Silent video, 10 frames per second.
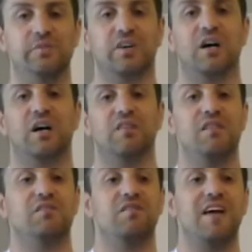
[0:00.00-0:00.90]
of
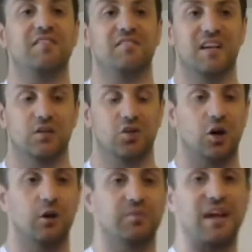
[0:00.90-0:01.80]
investing
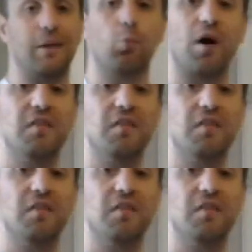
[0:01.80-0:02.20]
terms and what